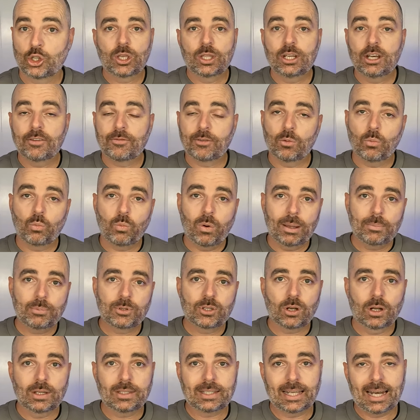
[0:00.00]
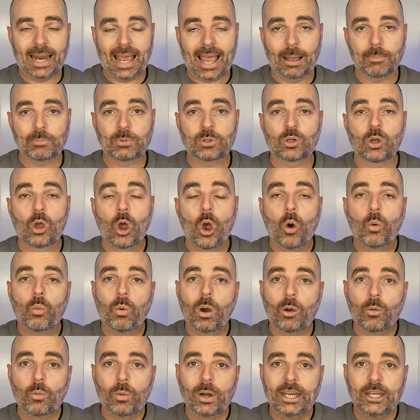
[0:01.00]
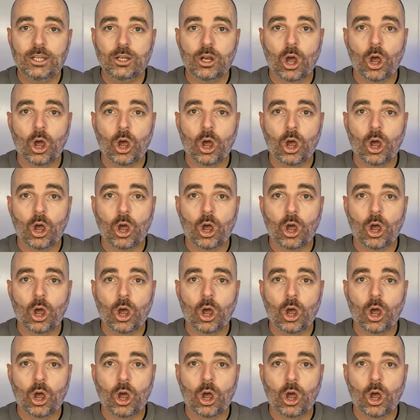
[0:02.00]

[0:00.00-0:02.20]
so the different websites and apps where we